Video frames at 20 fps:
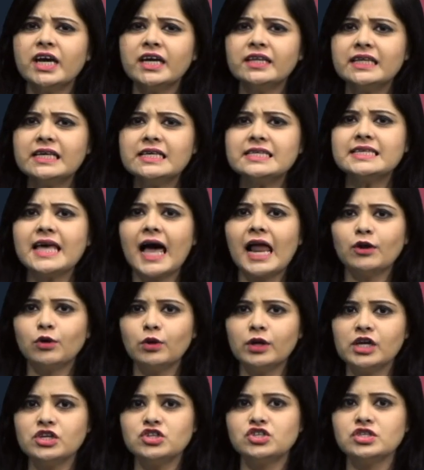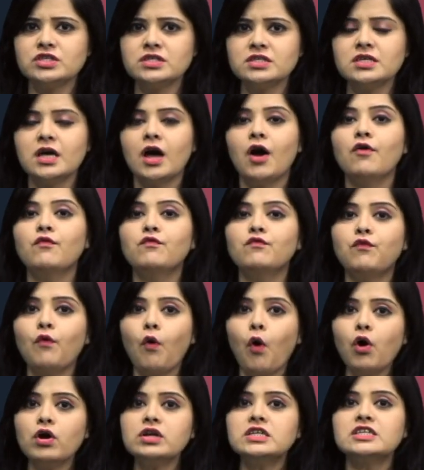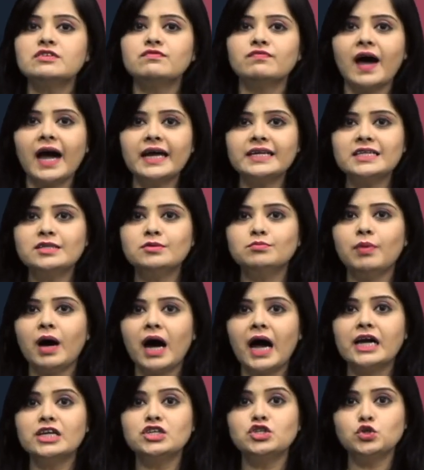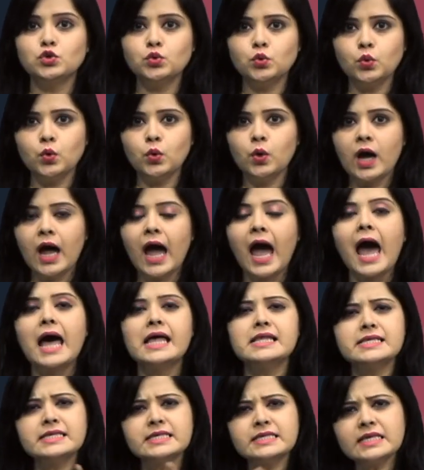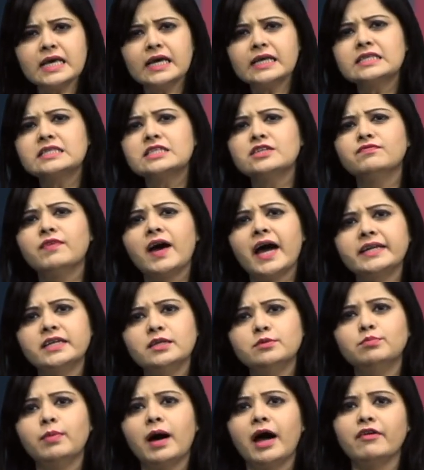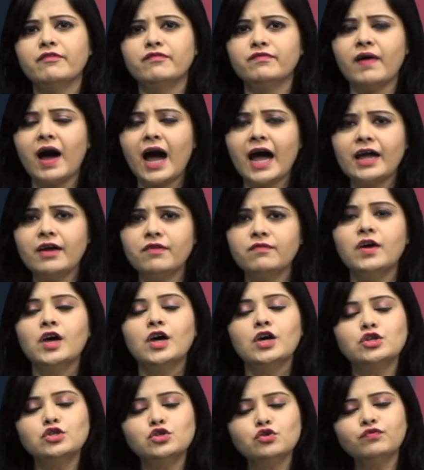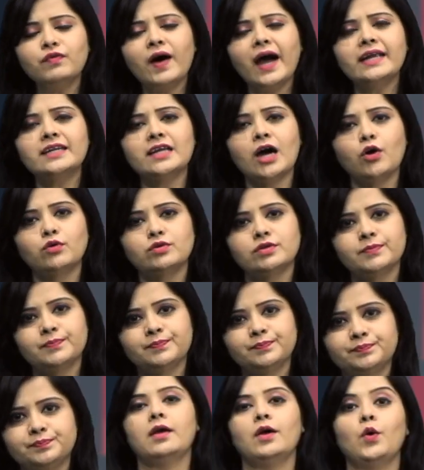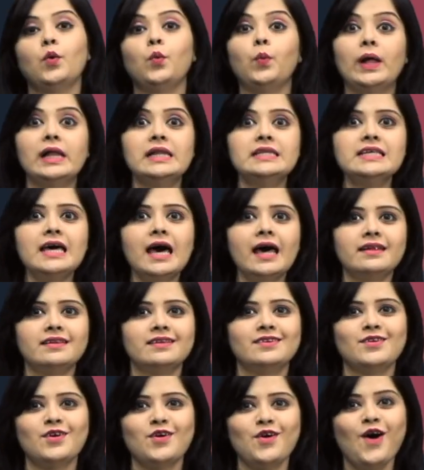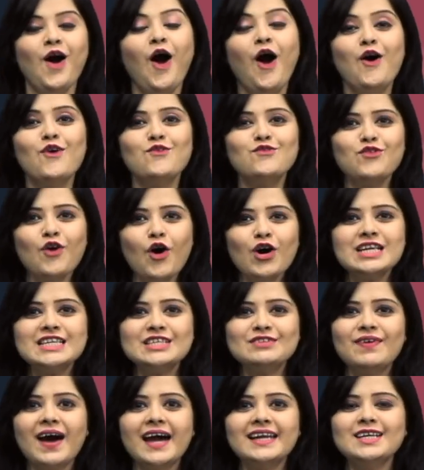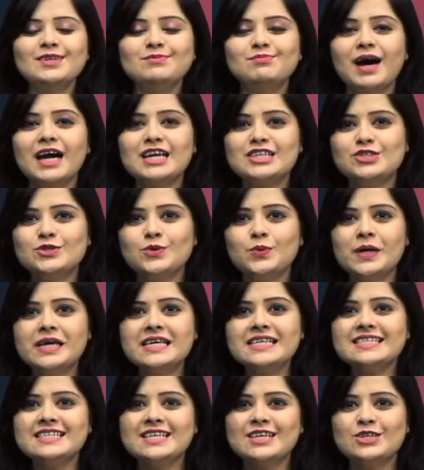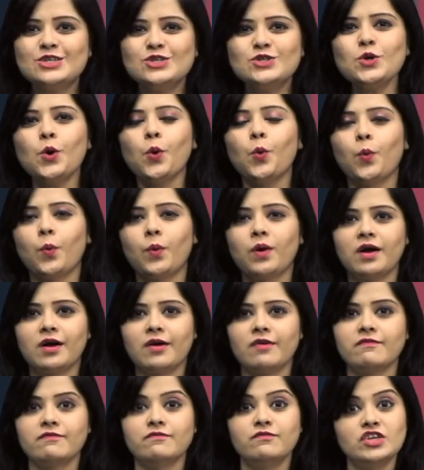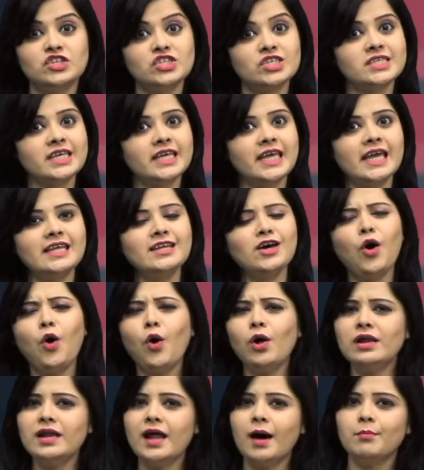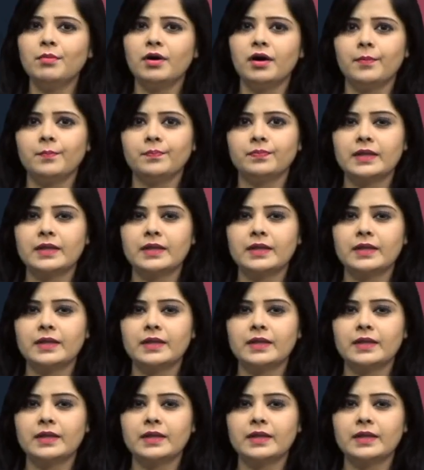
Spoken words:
check these calculations 4 divided by 2 and 6 divided by 5 to find out. Well done! 4 divided by 2 is 2, which is again a whole number.